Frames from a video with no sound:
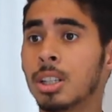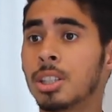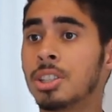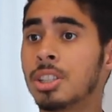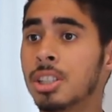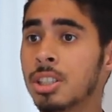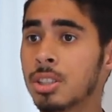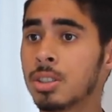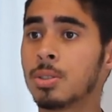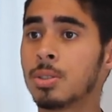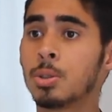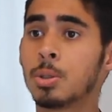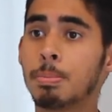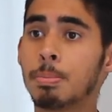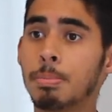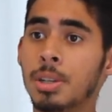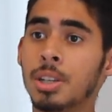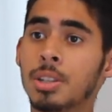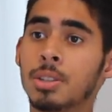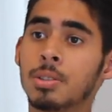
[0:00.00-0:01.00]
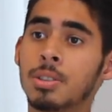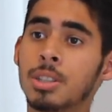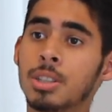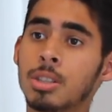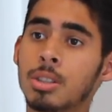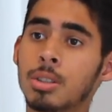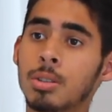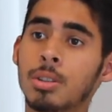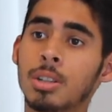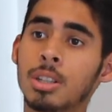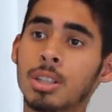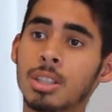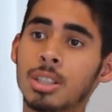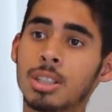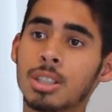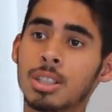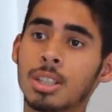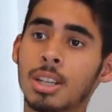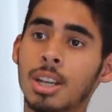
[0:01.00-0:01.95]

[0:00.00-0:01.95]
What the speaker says: just to speak to the students